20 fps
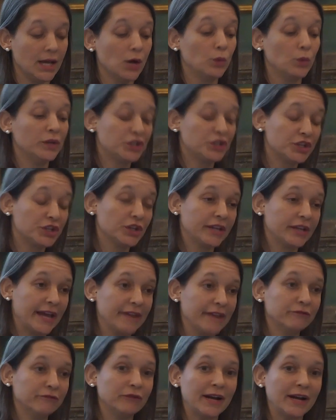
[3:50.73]
which
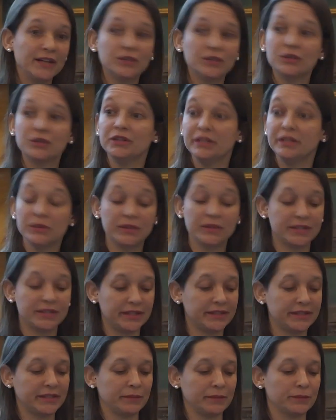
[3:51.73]
gave rise to new
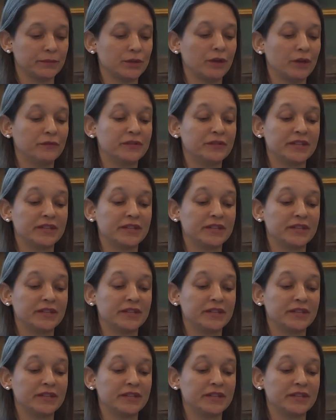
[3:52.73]
systems of